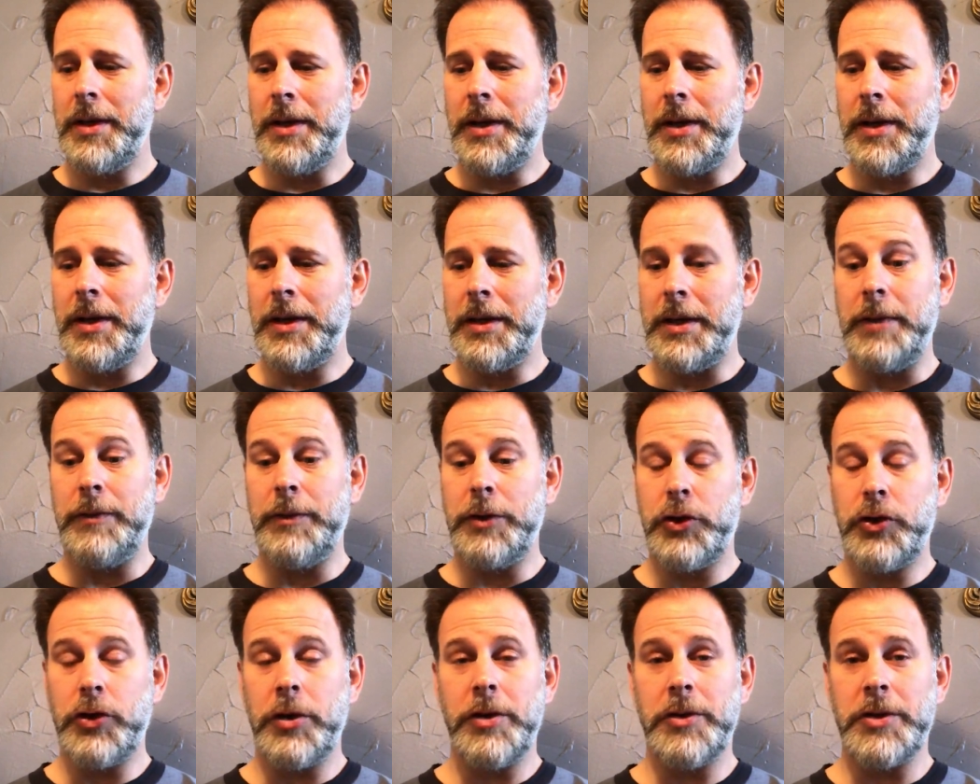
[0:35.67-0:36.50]
uh,
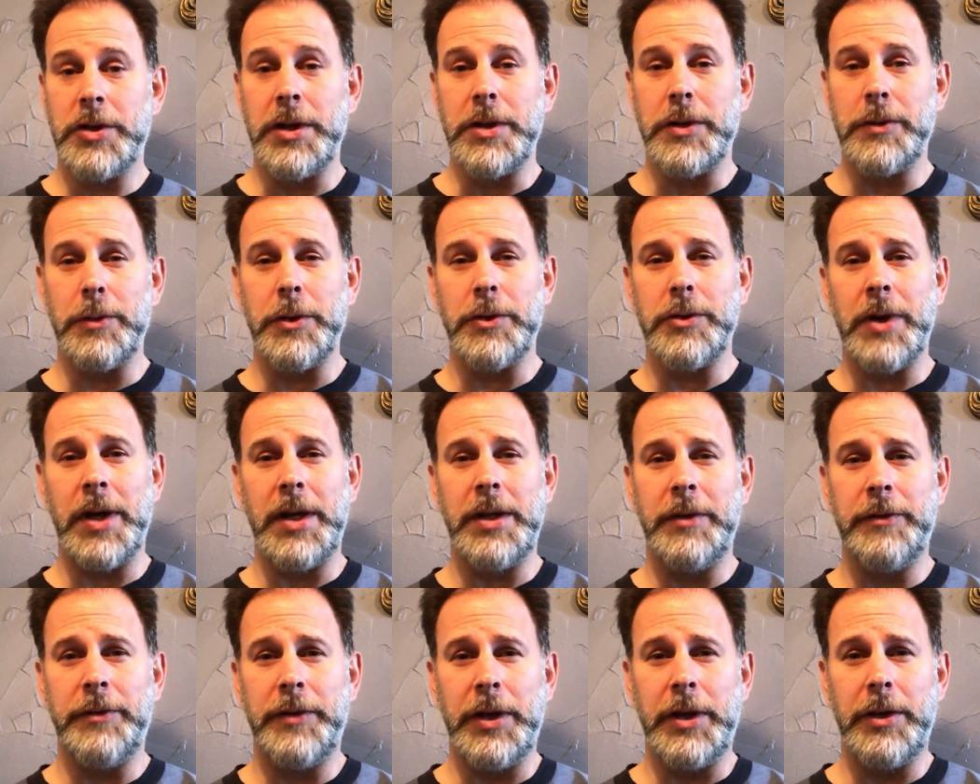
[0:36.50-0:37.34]
even churches, we're
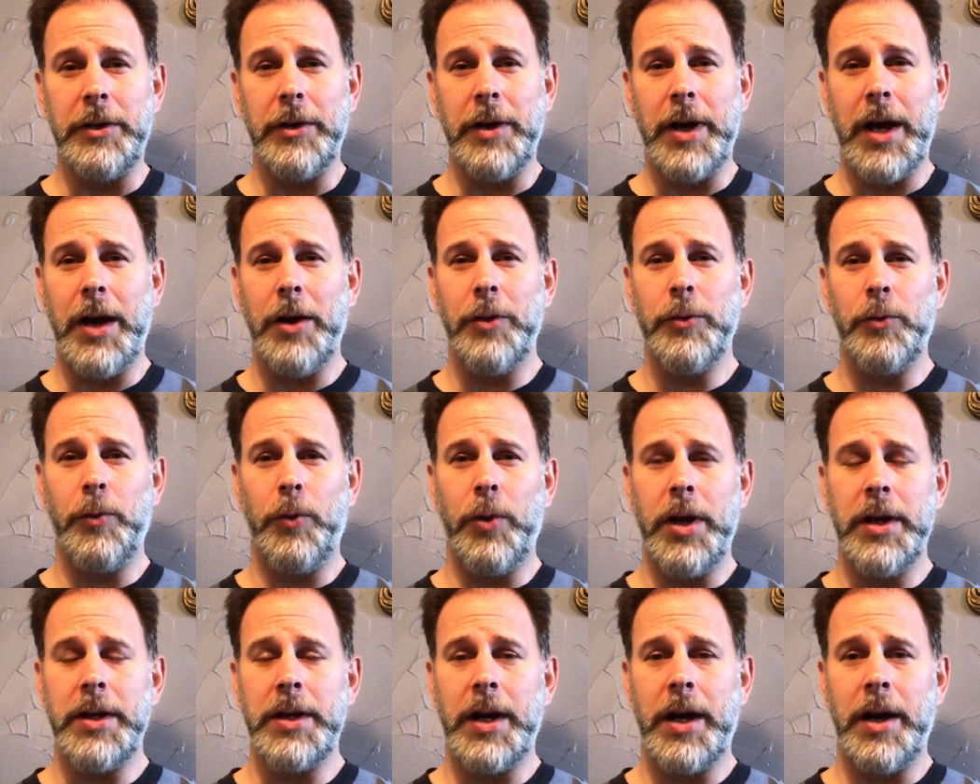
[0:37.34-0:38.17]
trying to figure out
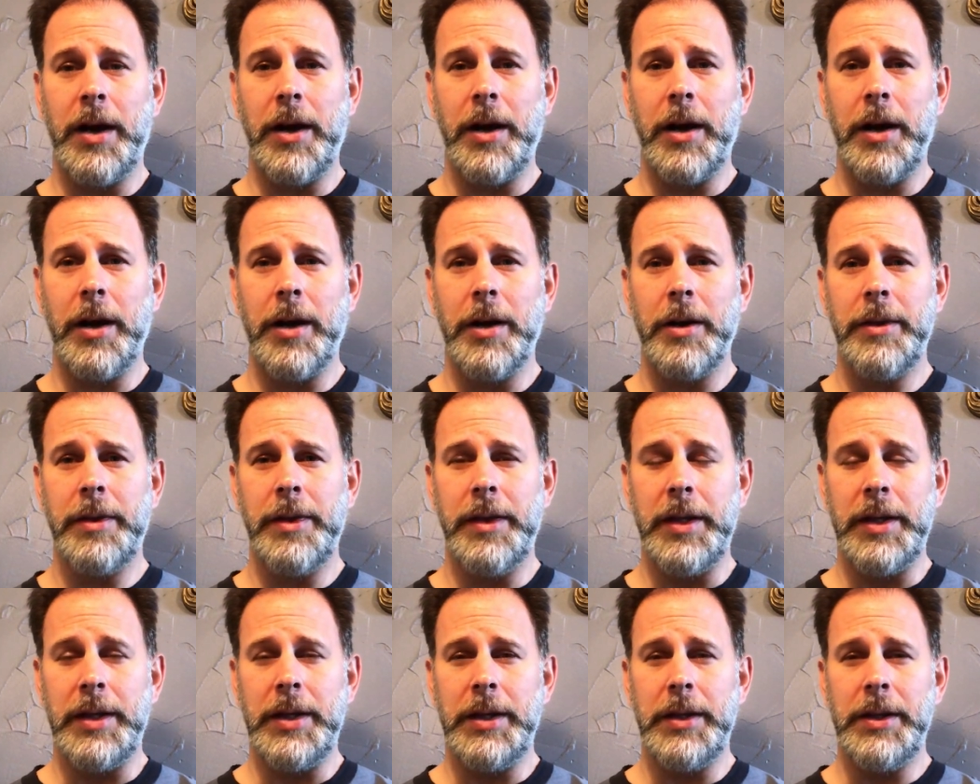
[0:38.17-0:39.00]
what are
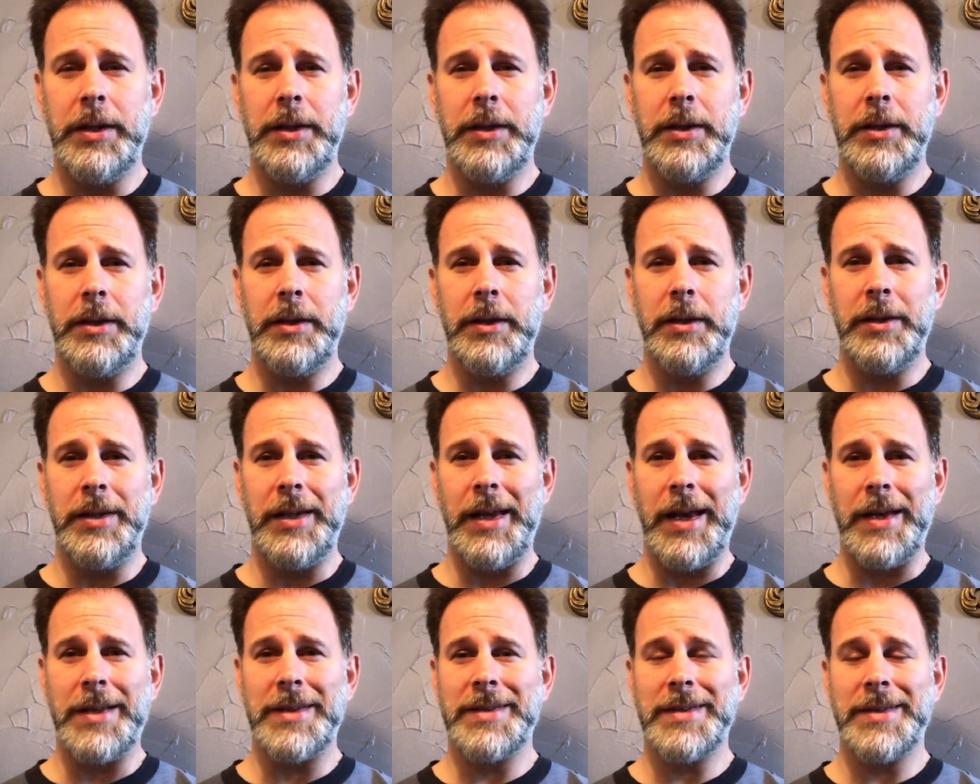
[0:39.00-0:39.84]
the
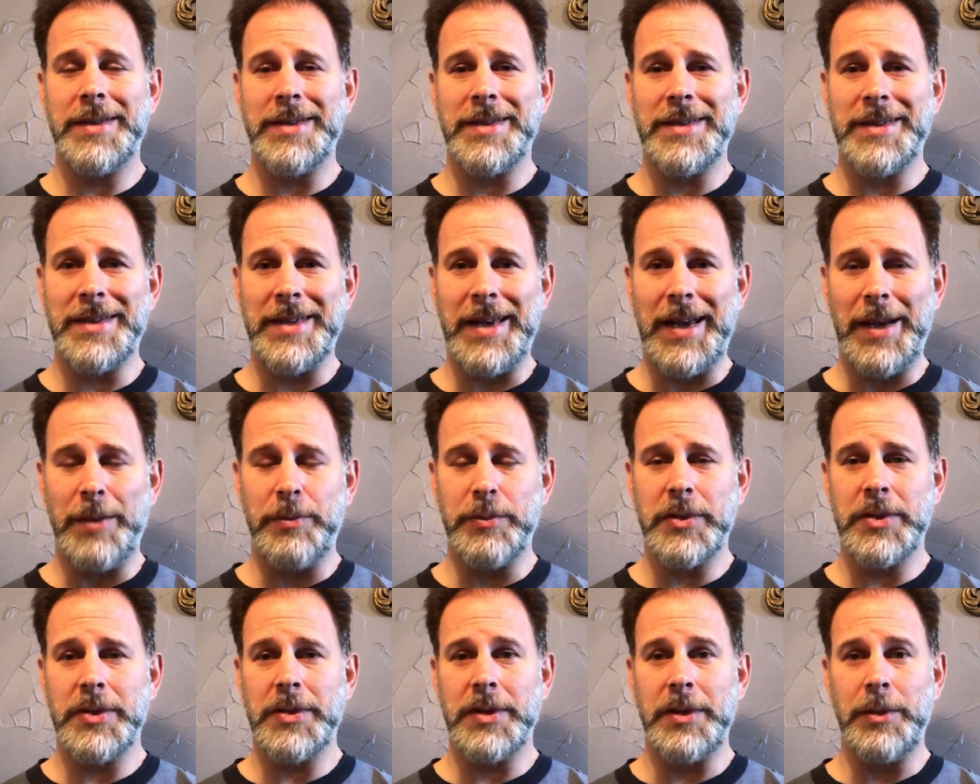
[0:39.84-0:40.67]
next
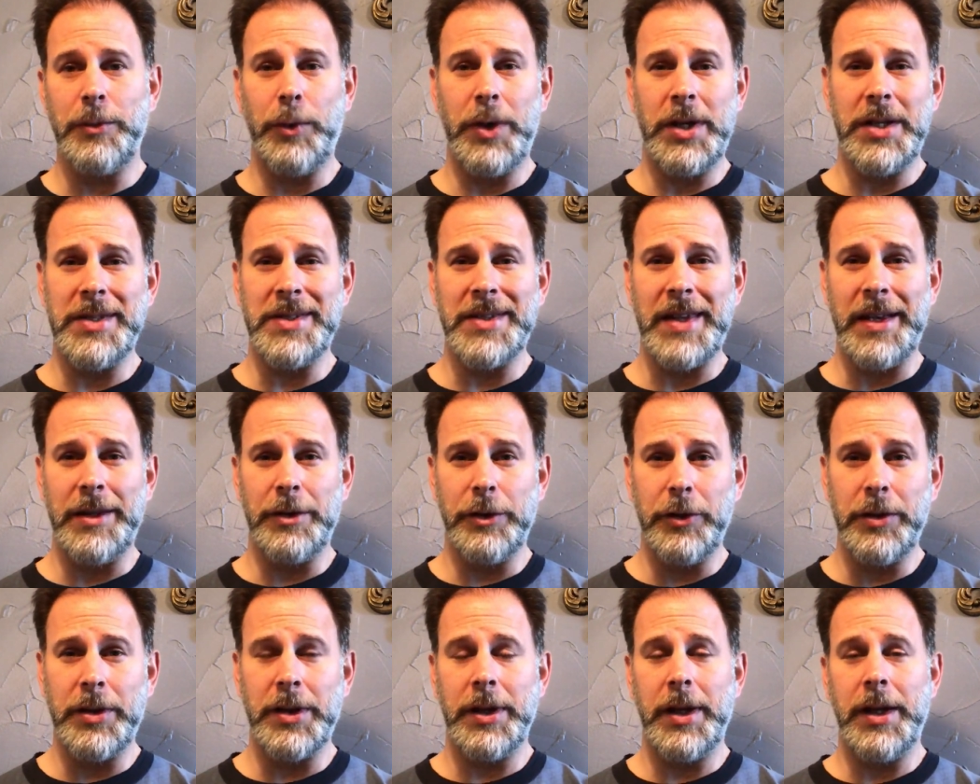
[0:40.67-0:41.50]
steps. So what does that
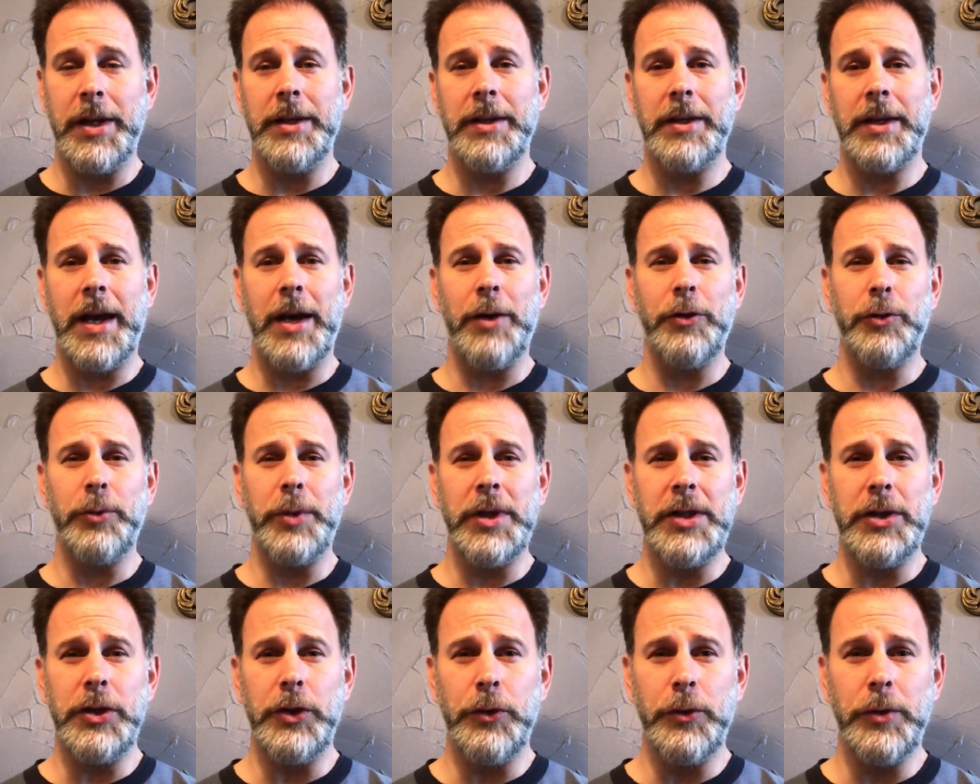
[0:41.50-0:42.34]
look like? How do we
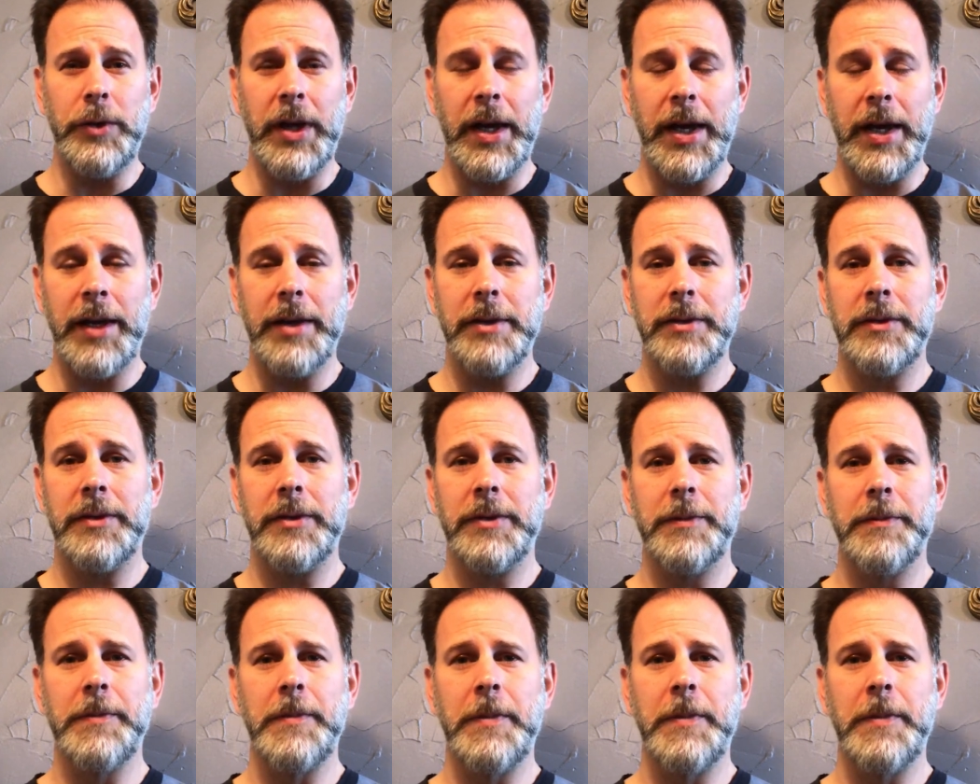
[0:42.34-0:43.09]
do that?